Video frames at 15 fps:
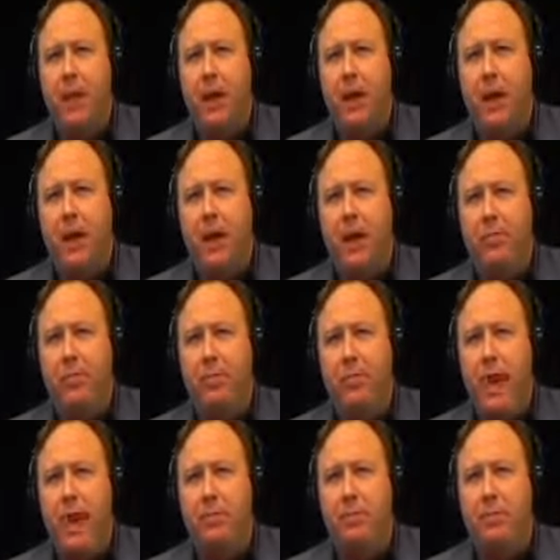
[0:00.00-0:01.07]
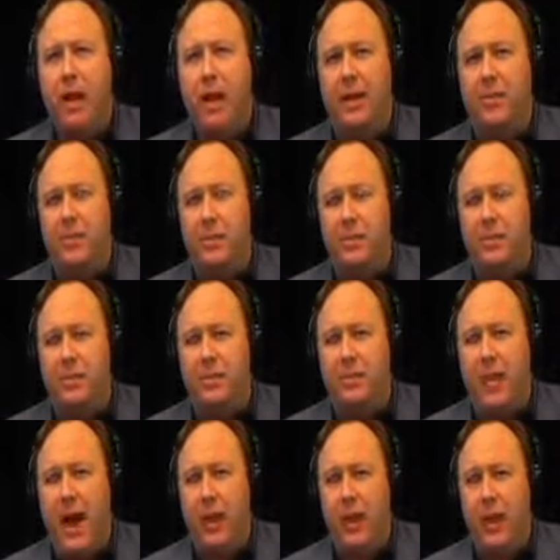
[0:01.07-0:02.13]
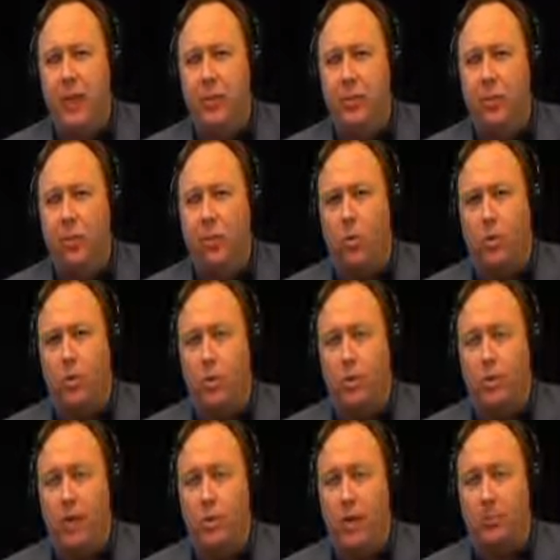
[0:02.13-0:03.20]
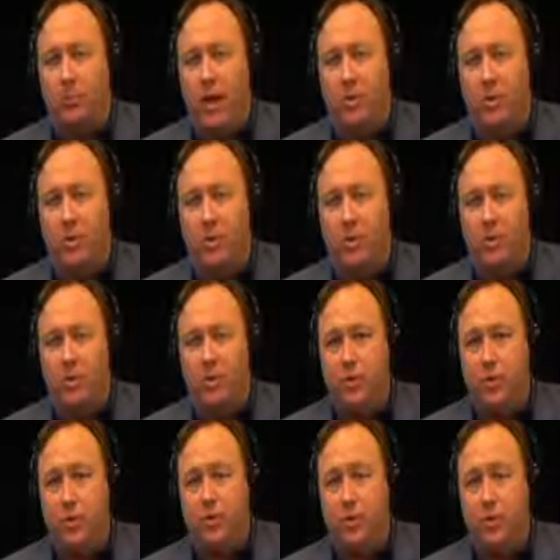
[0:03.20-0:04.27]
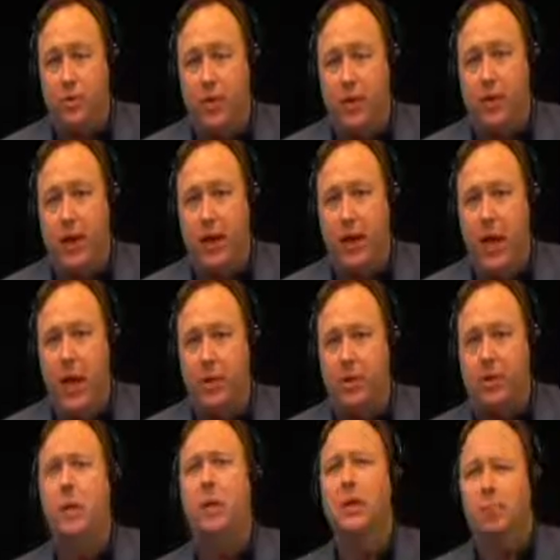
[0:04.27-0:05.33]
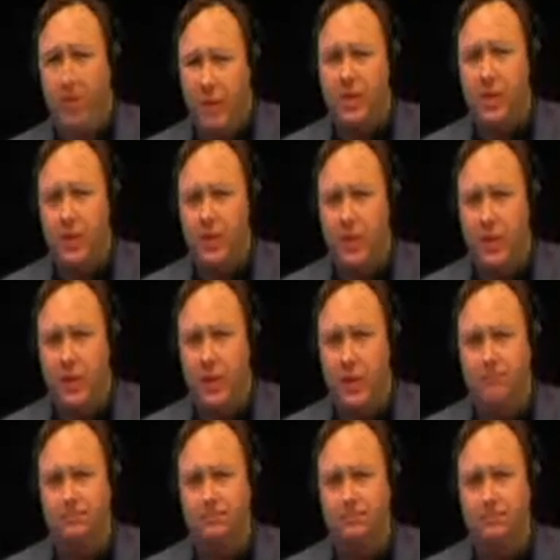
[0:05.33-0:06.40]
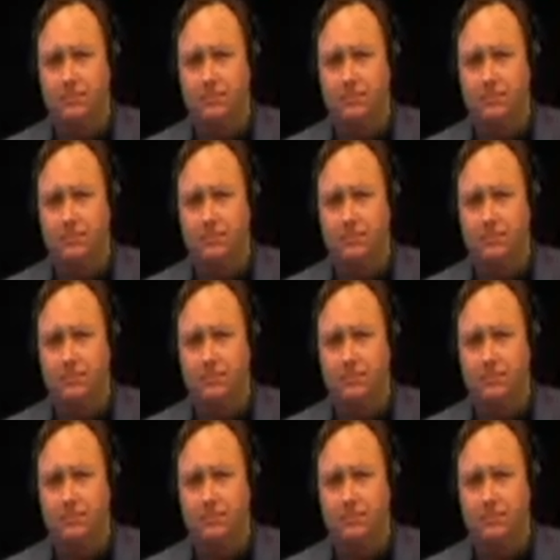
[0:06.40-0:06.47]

that is tied into the New World Order just as much as George Bush or anybody else. Please continue.